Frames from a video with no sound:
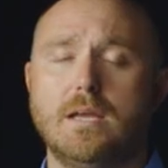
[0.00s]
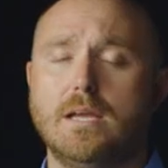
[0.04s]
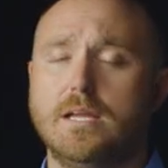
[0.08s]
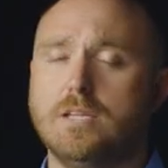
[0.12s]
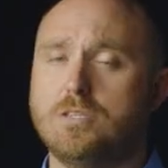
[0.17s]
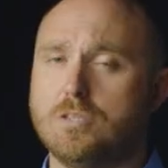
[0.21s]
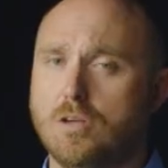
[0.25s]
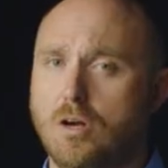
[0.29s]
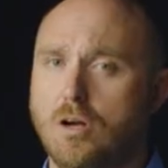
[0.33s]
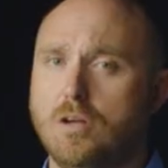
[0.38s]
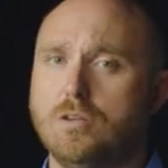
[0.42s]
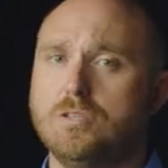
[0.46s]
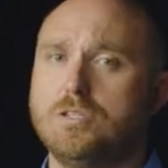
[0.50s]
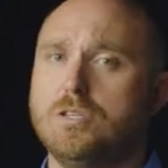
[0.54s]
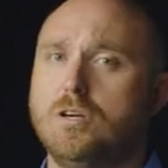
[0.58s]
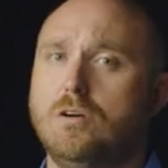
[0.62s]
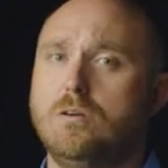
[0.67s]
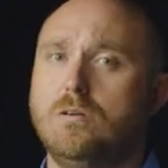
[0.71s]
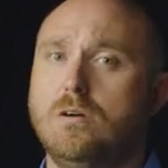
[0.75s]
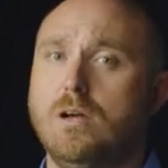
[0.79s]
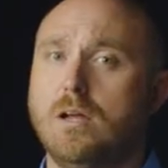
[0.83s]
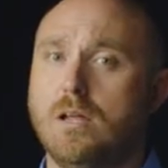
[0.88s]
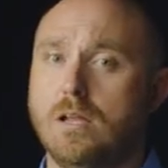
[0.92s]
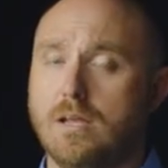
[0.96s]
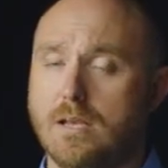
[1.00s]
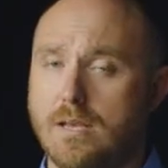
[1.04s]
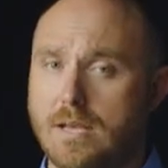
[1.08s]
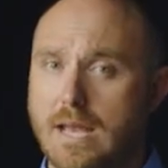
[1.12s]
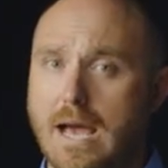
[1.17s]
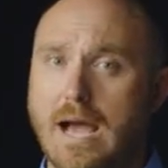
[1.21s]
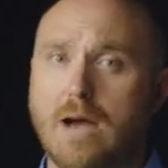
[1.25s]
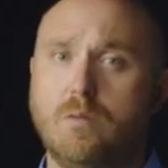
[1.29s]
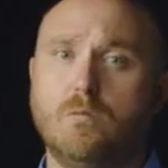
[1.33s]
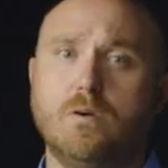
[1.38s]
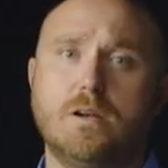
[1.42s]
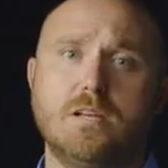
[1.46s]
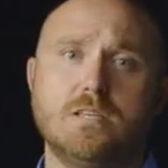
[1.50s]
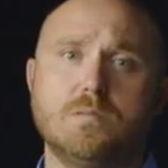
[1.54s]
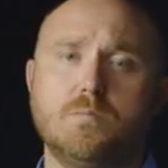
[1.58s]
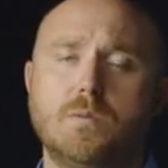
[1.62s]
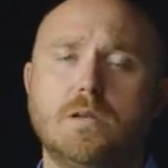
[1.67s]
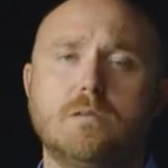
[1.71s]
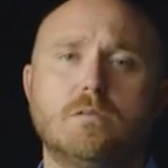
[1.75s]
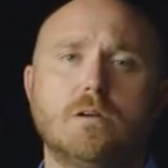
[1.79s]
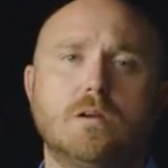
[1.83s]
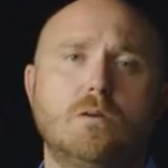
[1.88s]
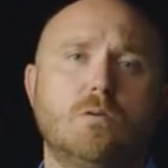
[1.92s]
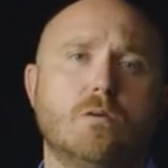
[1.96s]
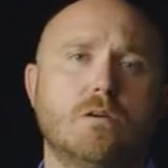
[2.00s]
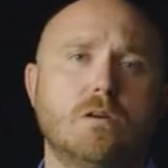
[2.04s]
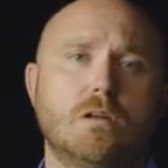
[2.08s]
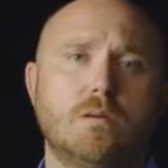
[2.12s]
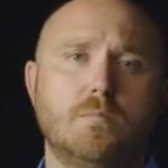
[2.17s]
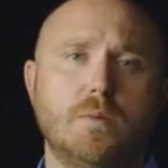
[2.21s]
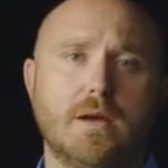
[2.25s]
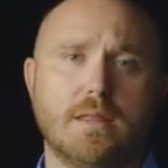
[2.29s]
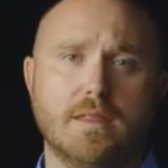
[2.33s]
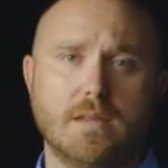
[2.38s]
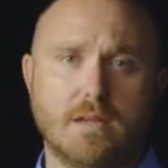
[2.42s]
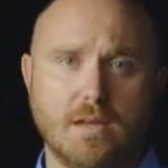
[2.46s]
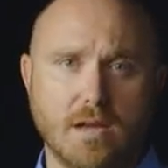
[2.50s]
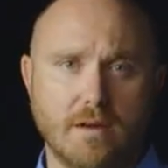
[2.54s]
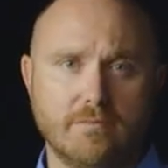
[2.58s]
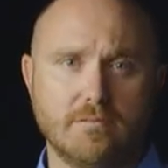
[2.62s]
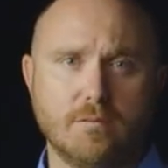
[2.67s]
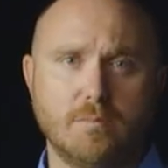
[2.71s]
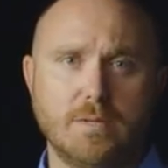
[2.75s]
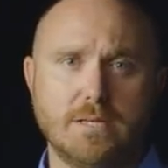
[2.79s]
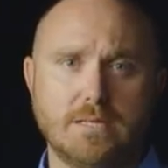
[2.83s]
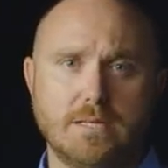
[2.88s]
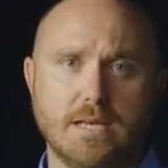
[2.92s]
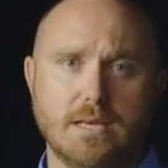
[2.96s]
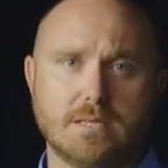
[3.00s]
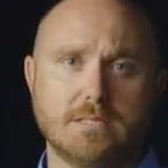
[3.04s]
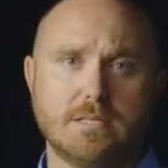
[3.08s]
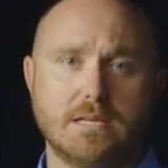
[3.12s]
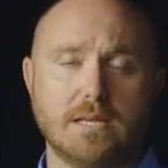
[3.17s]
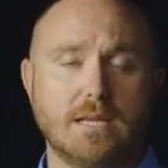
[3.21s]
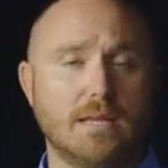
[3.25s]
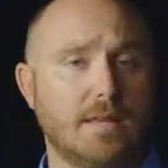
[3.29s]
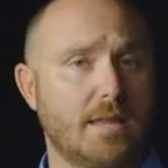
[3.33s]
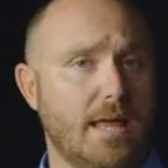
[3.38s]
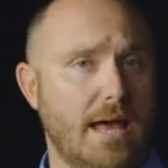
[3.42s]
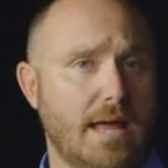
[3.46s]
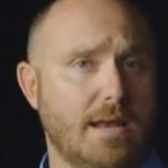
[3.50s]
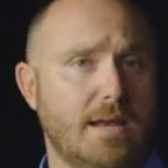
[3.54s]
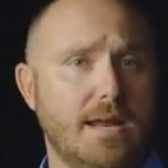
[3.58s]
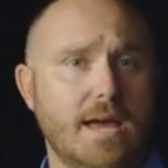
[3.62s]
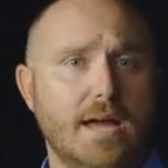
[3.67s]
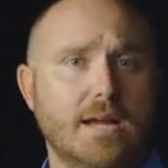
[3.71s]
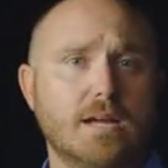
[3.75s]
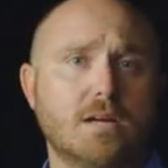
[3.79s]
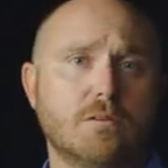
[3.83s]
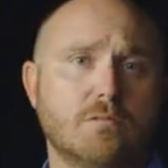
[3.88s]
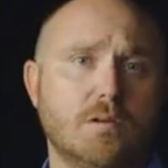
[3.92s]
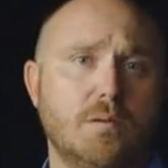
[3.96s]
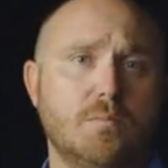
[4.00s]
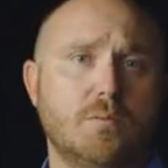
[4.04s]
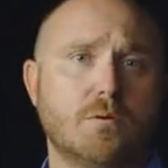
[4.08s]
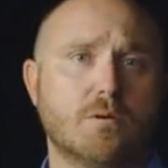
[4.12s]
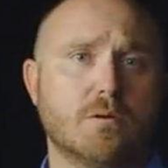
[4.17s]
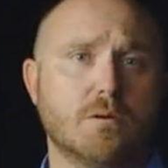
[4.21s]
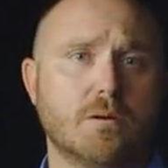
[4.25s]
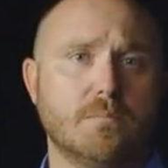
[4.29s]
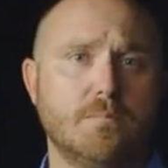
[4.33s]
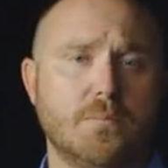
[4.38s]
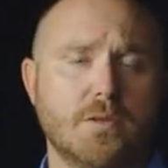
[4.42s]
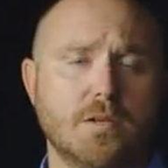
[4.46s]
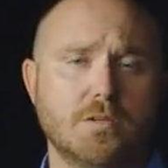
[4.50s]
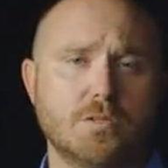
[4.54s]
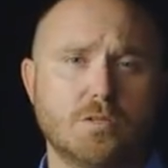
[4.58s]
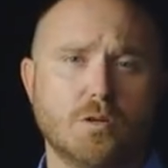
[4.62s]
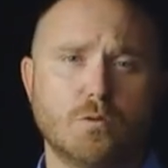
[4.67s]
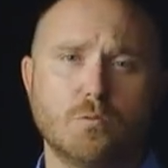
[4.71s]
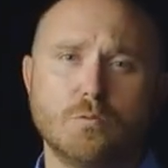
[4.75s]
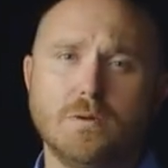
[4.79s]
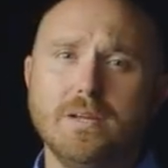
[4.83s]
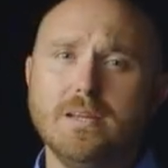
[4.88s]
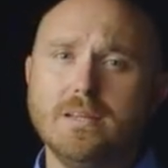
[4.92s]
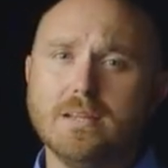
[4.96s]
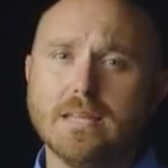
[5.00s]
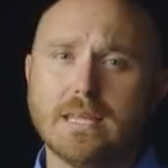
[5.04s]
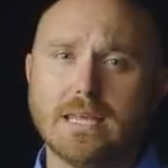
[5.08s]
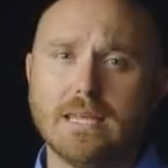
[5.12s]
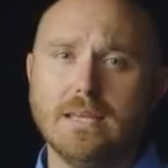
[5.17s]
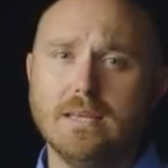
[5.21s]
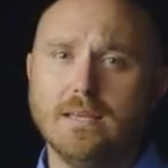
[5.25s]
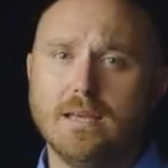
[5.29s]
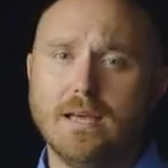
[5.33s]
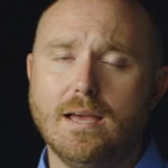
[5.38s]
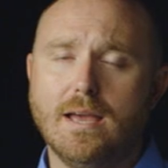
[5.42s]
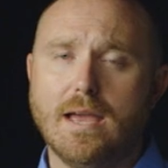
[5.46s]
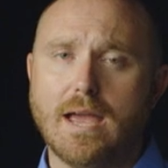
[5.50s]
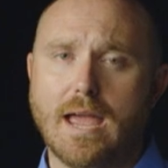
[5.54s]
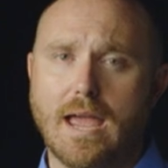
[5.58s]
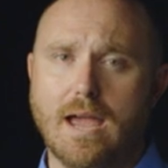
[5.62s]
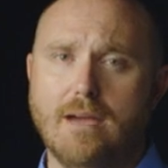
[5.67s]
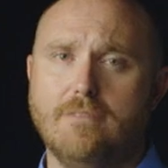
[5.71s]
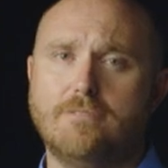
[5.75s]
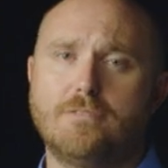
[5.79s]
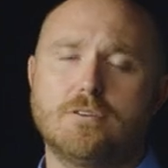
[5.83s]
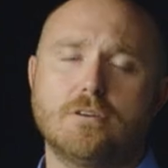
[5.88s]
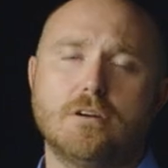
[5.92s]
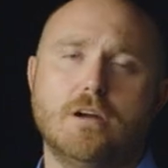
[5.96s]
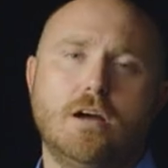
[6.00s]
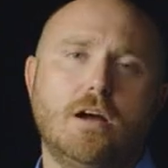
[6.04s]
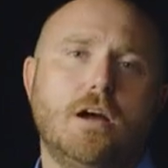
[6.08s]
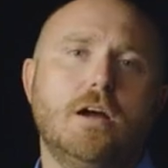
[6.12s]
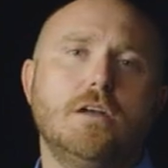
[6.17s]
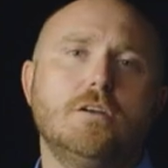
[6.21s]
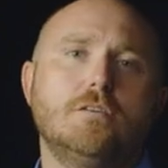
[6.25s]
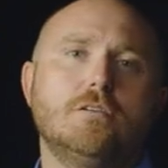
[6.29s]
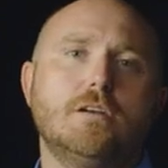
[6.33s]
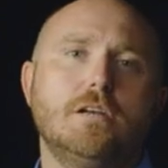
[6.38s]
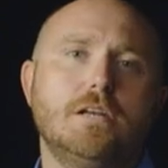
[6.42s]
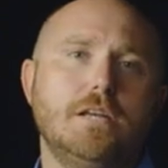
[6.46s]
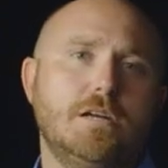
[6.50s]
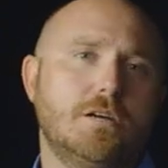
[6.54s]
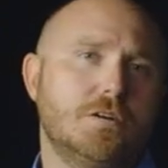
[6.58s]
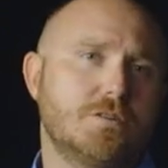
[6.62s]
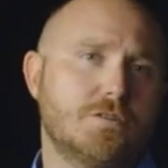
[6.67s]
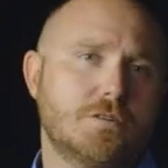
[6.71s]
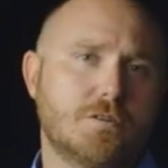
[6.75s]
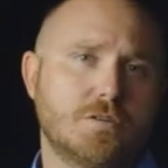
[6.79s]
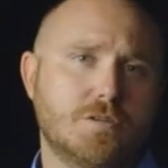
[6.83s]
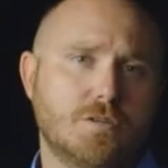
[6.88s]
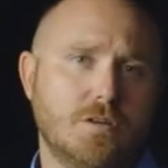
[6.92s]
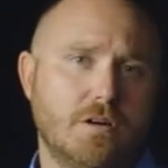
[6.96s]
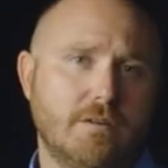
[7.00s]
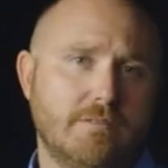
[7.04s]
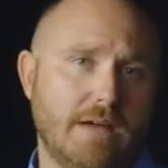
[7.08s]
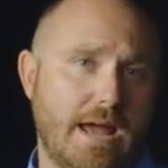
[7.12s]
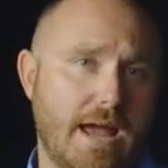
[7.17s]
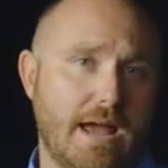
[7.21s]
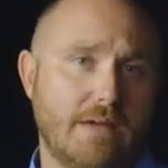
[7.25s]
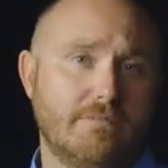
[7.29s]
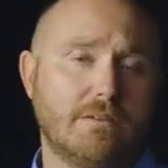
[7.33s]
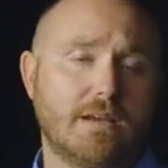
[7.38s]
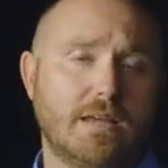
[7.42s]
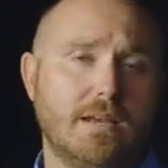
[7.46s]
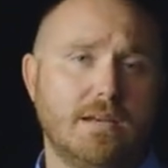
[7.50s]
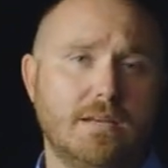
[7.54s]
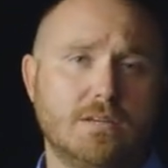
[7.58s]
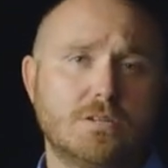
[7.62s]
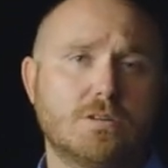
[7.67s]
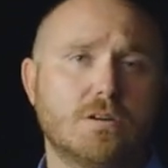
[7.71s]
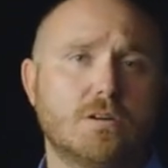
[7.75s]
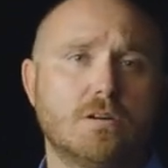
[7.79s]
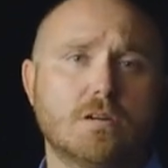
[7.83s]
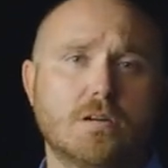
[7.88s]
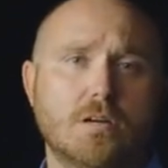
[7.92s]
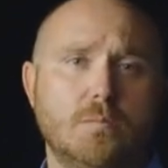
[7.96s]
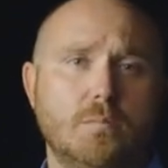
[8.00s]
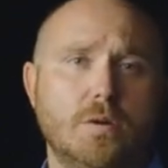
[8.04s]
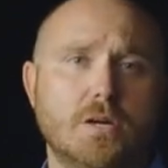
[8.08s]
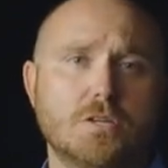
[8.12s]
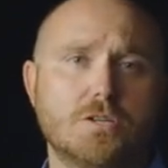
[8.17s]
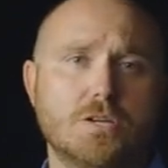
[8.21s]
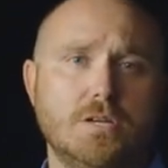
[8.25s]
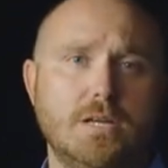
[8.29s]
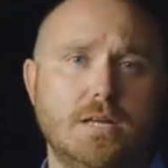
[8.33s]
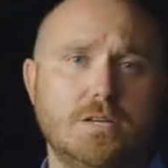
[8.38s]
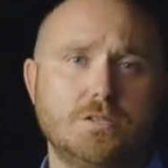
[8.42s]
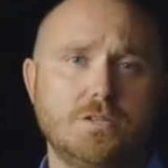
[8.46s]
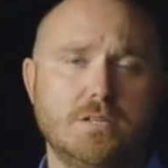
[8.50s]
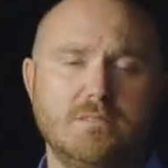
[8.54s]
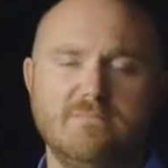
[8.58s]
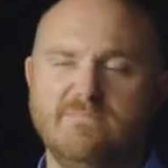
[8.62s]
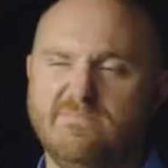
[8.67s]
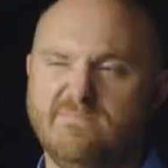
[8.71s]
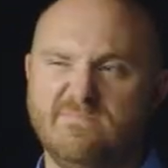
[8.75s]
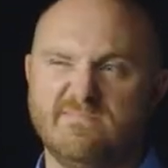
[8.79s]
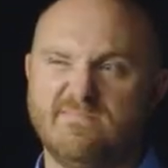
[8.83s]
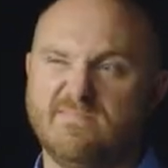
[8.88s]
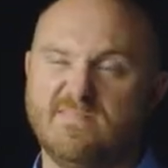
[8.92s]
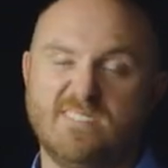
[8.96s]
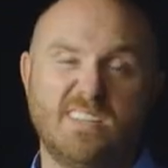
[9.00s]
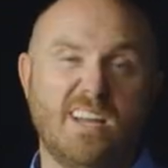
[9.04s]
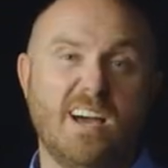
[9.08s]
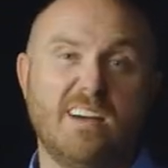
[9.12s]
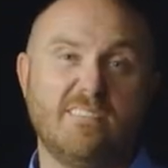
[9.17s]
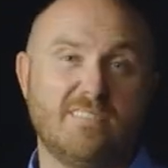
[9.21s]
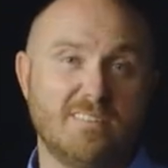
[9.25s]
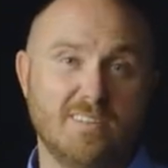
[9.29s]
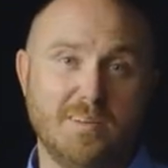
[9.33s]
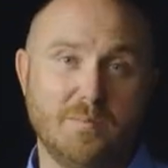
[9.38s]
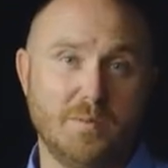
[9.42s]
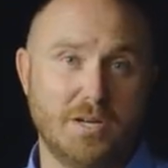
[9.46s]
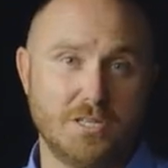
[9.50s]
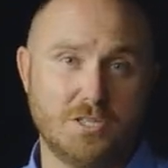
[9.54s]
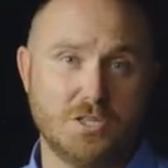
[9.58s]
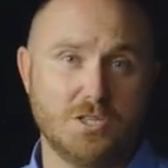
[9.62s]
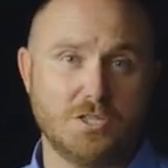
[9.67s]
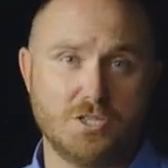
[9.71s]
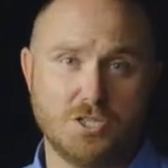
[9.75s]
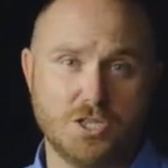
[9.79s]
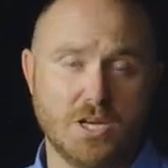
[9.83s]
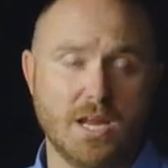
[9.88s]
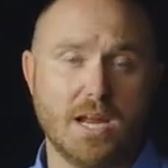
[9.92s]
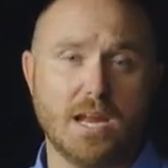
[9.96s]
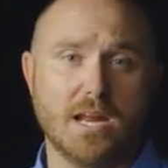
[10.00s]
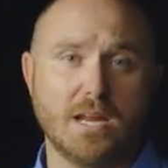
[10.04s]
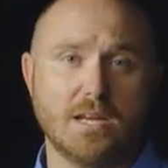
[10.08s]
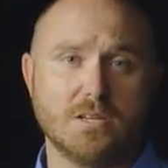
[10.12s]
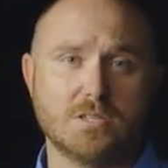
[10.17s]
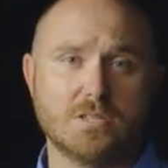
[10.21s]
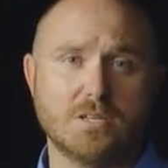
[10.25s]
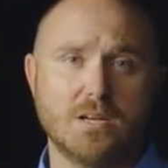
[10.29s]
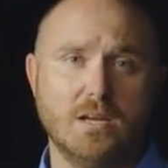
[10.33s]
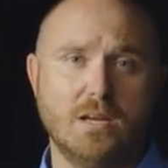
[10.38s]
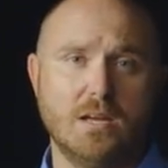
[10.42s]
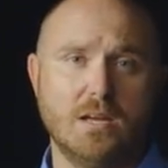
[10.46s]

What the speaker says: It's also not what has been recorded by the government testing in that NAA report. So really, after 100 years or so of having an internal combustion engine, not very much has changed.